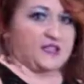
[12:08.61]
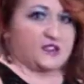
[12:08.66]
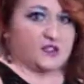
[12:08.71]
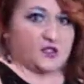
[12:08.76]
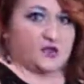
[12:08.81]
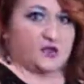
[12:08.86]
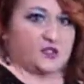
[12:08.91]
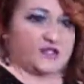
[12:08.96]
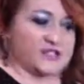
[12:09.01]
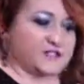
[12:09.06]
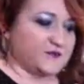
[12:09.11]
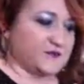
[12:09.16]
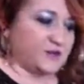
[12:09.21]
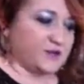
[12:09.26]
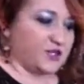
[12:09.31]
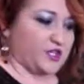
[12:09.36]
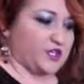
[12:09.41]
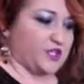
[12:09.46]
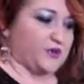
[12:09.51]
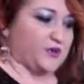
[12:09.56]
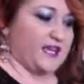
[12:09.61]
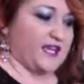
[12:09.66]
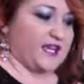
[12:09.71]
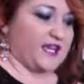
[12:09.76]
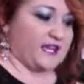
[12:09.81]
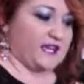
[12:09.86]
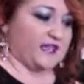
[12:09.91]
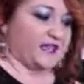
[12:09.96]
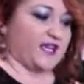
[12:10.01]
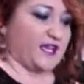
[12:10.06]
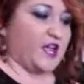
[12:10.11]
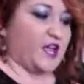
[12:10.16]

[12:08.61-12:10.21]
do this for you and